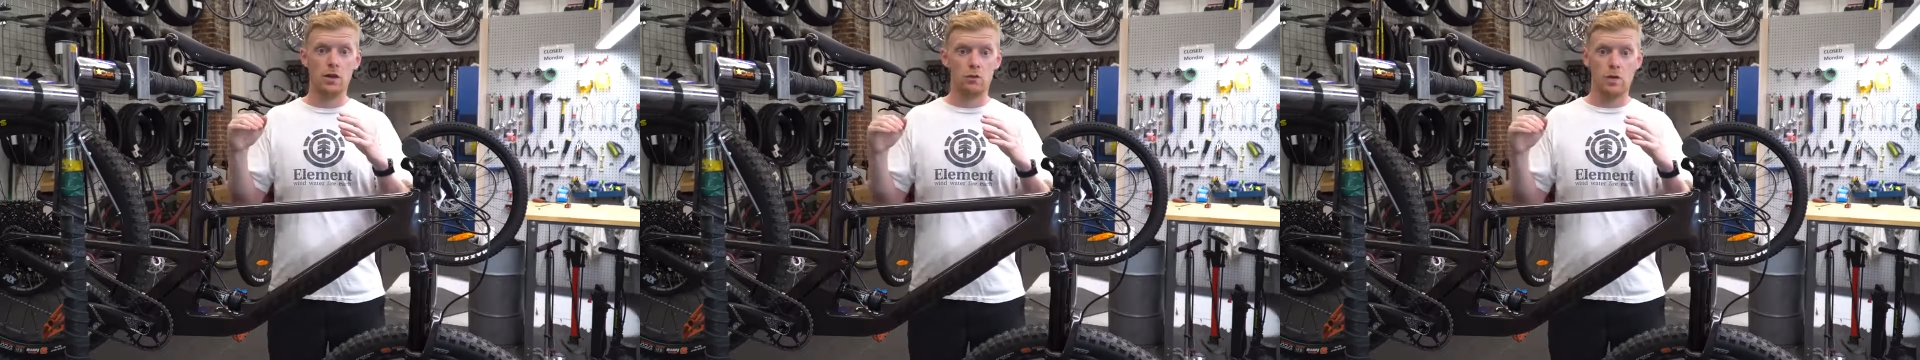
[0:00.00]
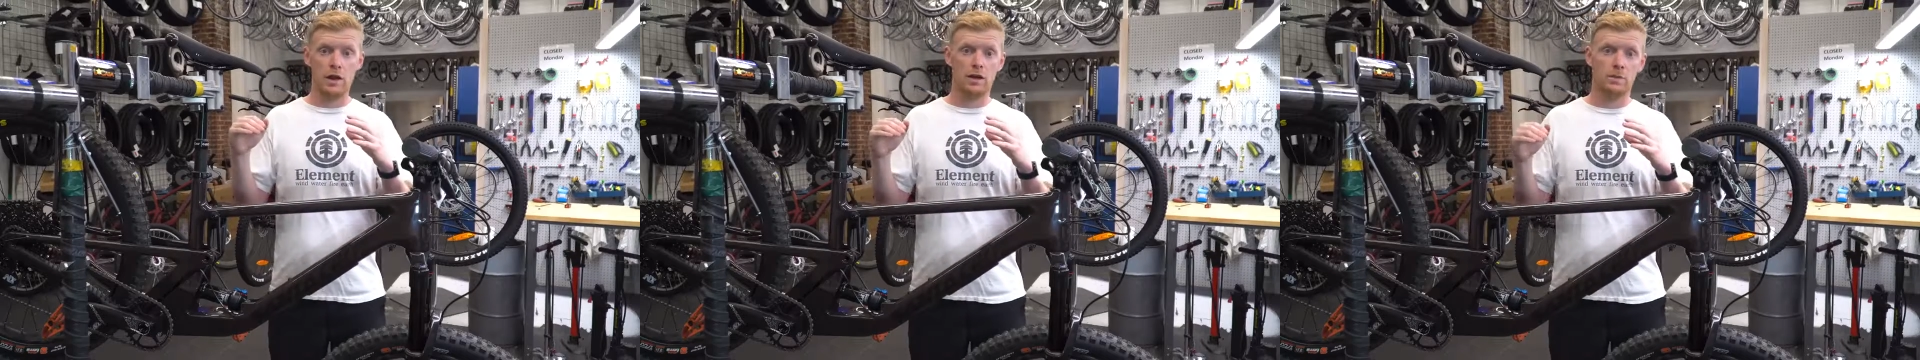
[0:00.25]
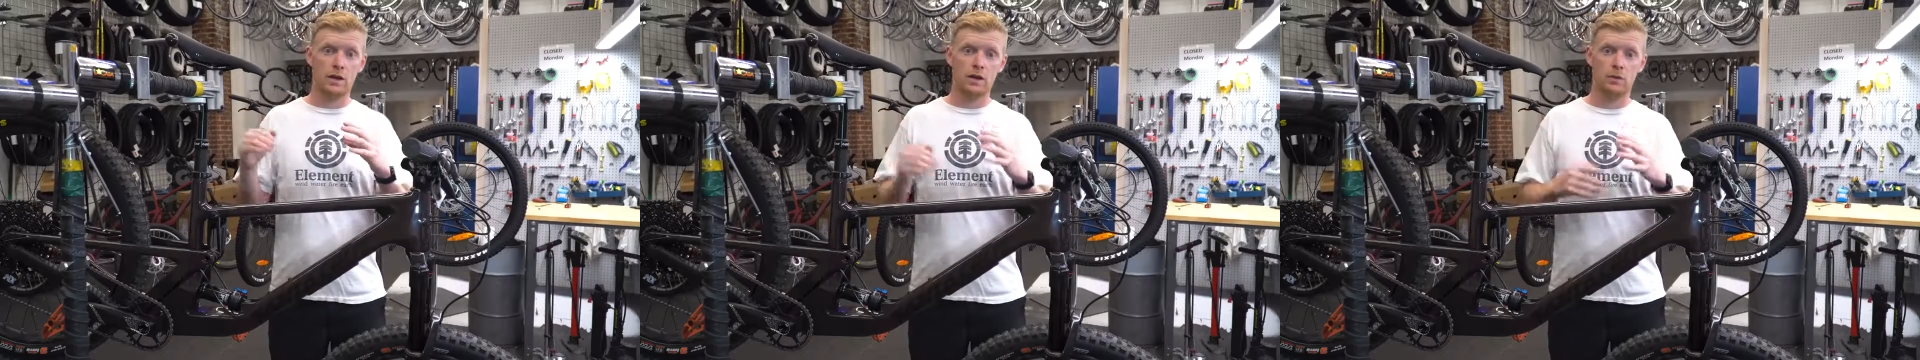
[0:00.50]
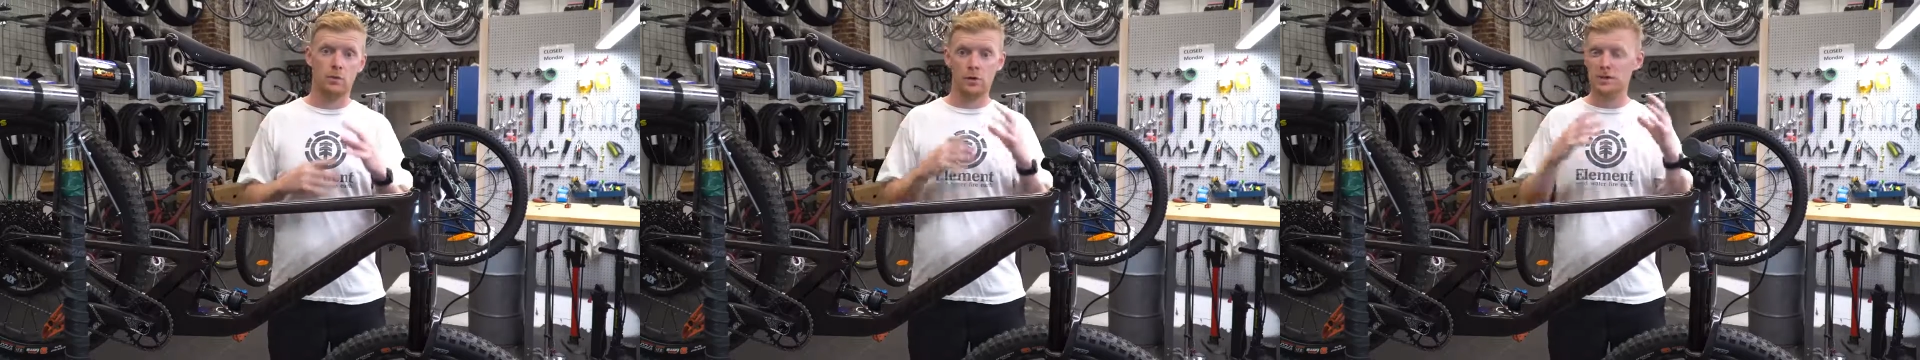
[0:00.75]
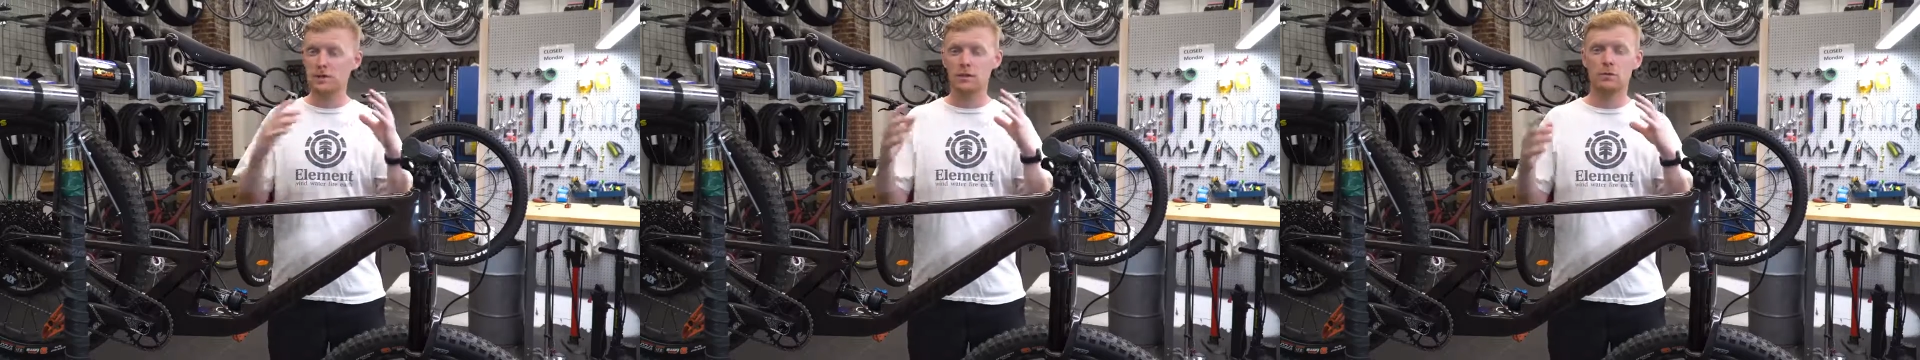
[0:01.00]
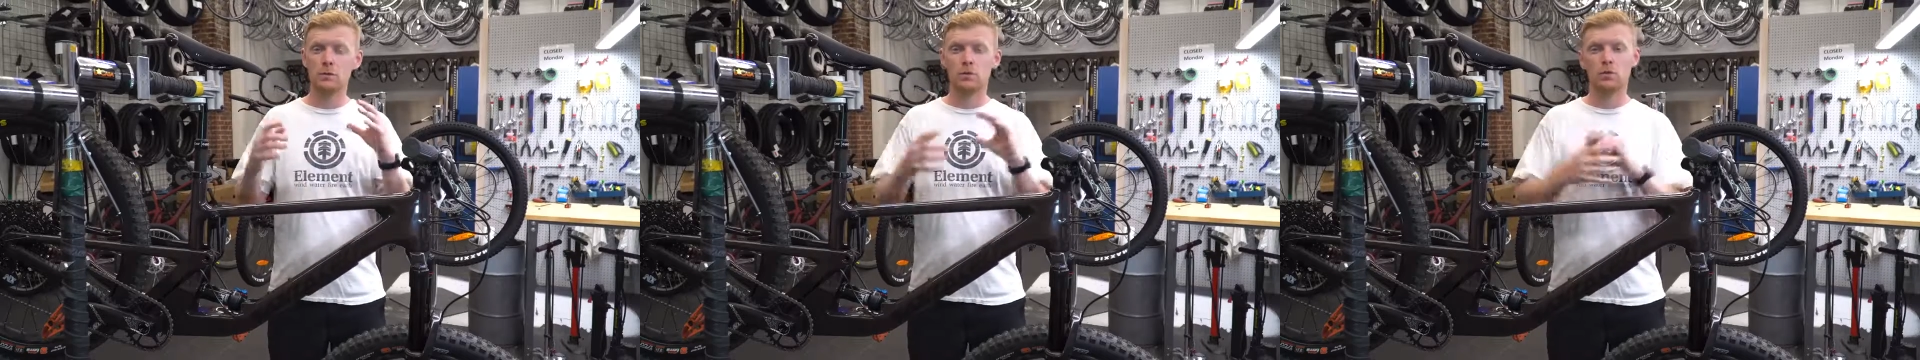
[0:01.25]
recommended ones,
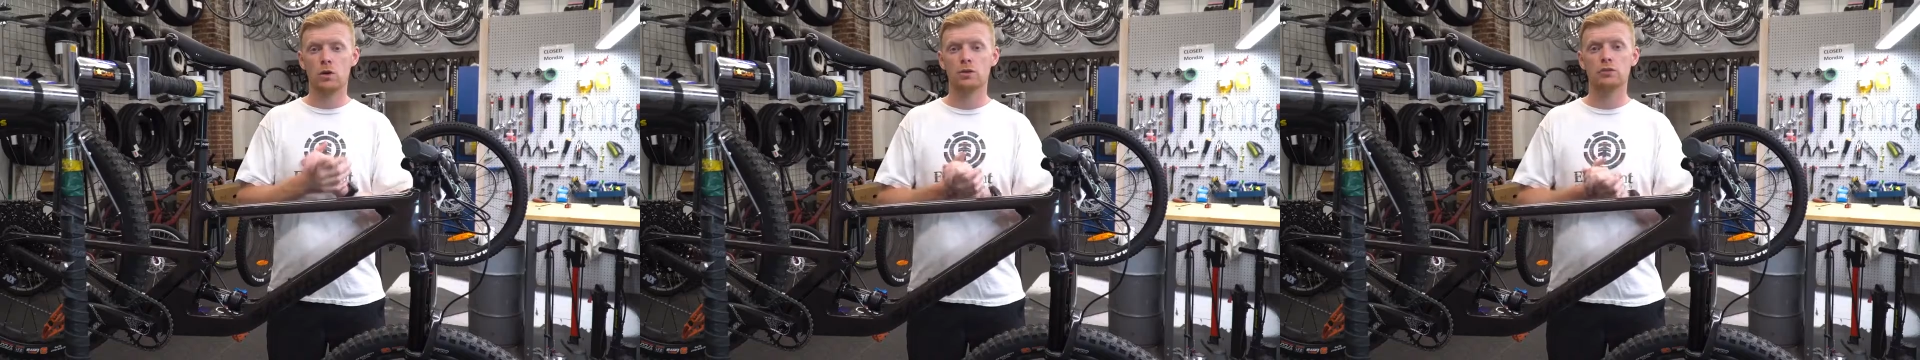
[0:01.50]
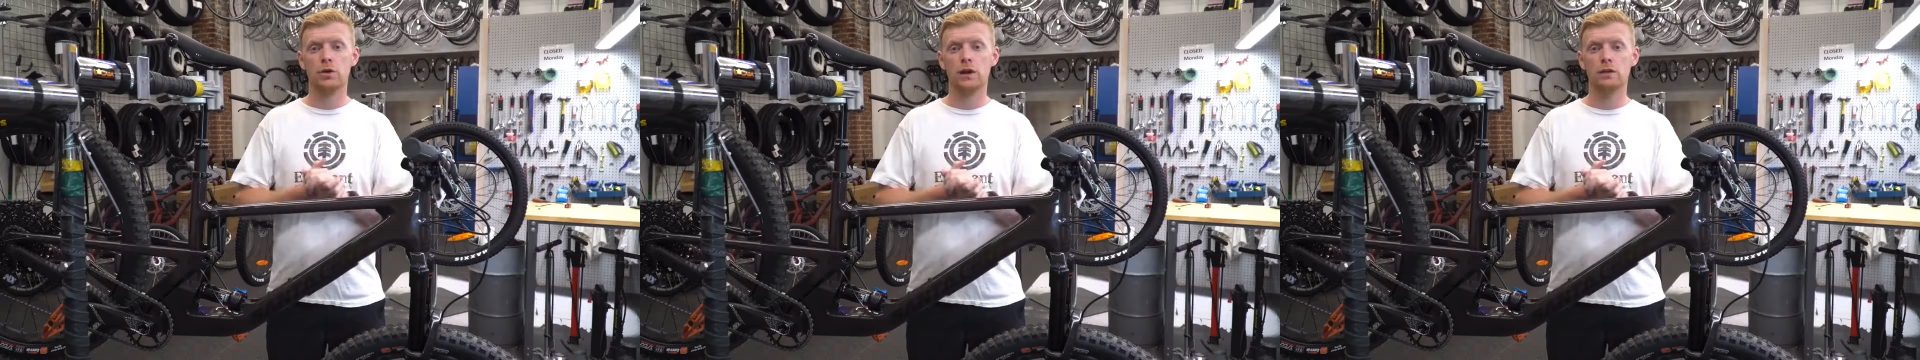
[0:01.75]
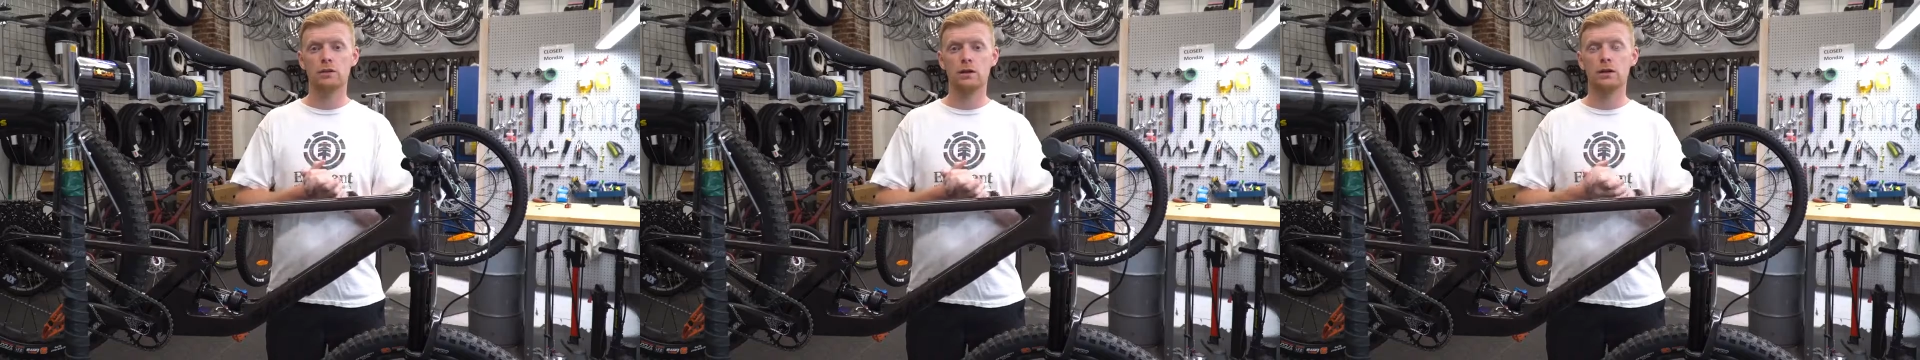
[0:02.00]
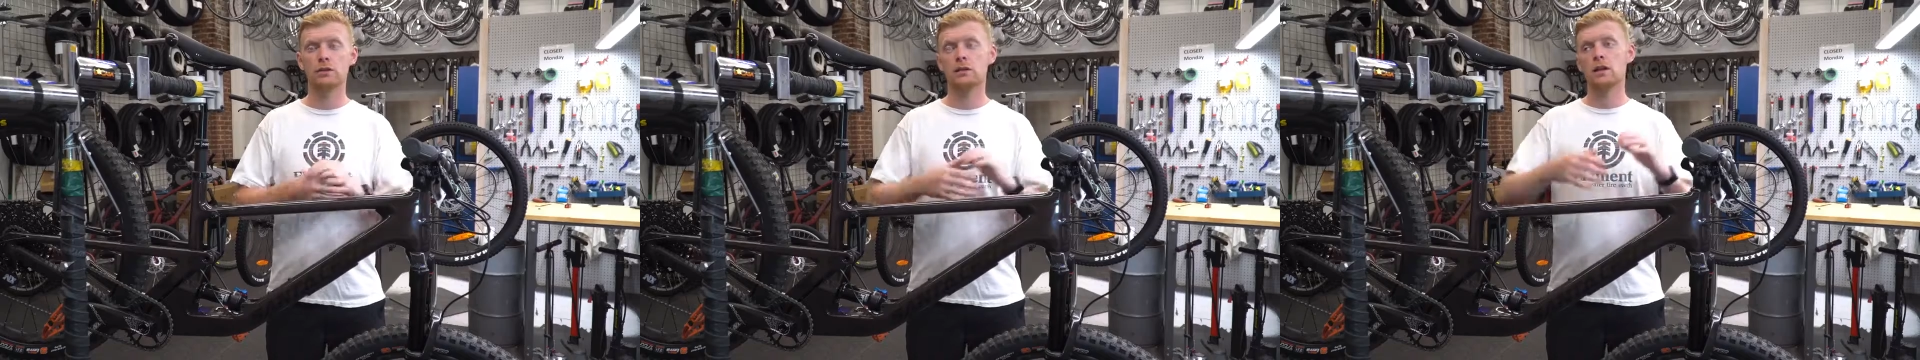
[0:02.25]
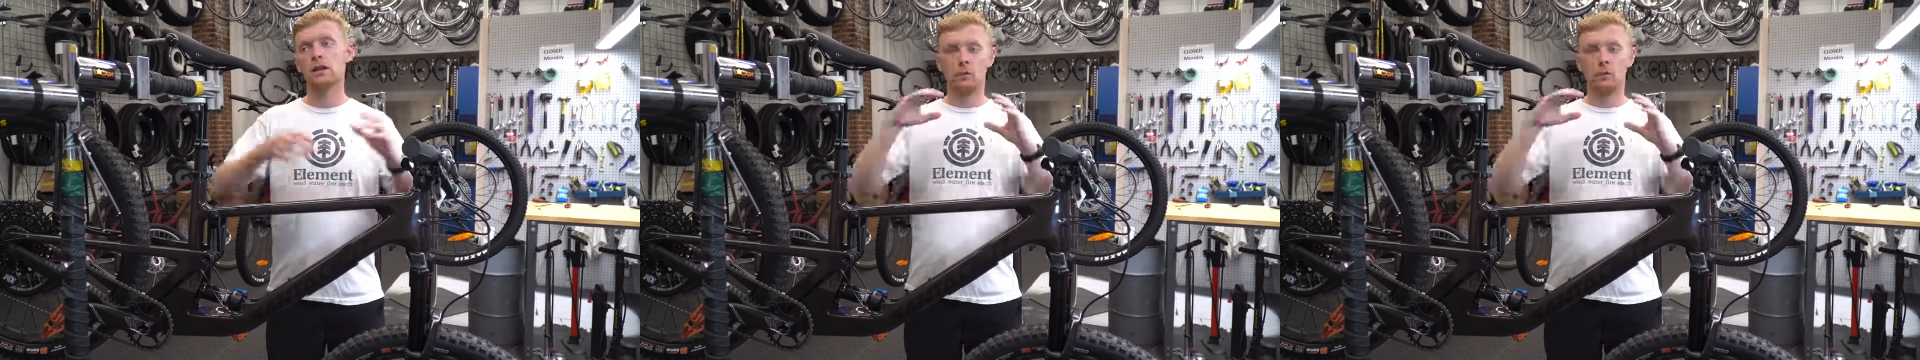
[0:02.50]
similar to what Trek does.